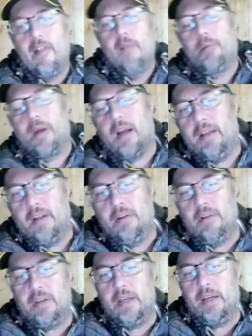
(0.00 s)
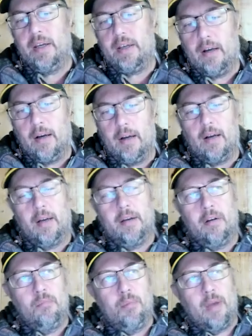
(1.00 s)
But I don't think I
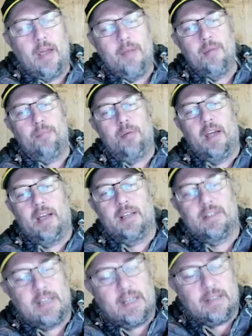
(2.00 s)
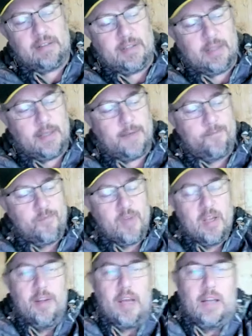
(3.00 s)
don't blame the players. That's a
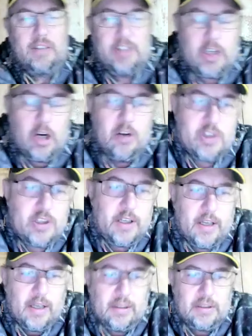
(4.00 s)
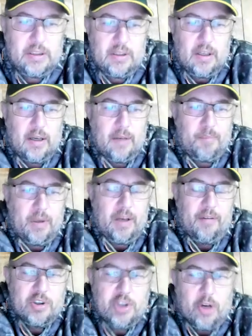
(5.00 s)
coach thing. I
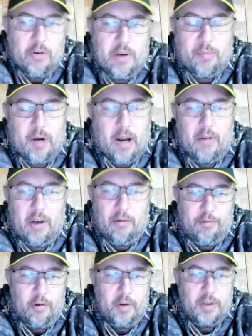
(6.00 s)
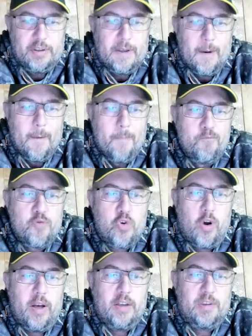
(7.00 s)
believe a Tony Brown influence,
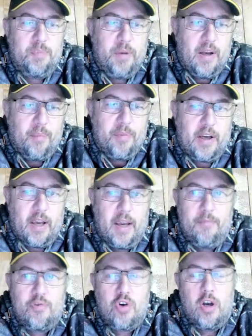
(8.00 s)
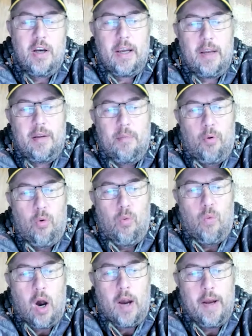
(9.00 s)
trying to speed up the game, trying to get the ball
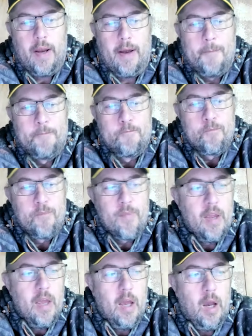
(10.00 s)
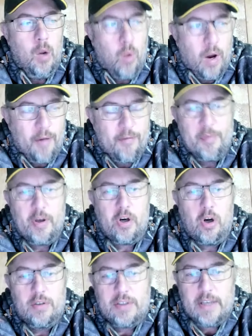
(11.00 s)
wider, away from the
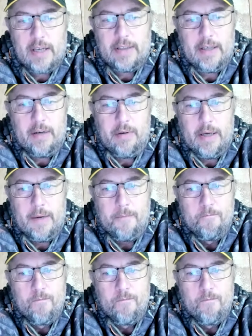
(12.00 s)
contact area.